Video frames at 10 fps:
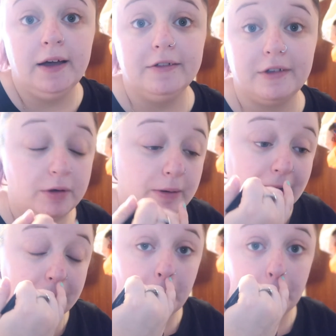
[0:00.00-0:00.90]
So we went
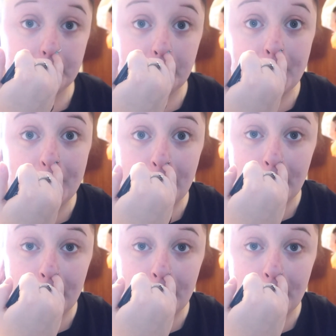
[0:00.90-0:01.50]
out and got me one.